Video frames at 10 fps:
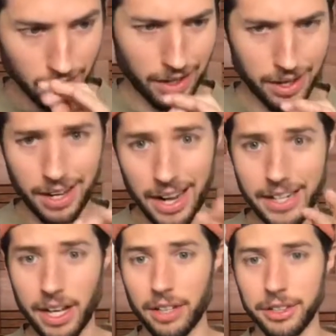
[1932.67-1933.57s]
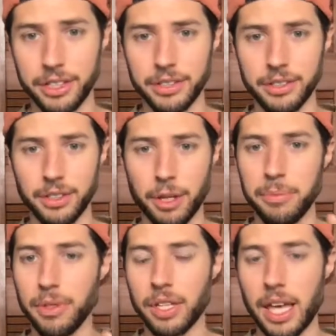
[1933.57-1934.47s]
ideologies
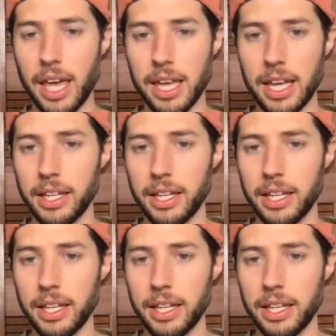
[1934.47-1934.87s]
communicate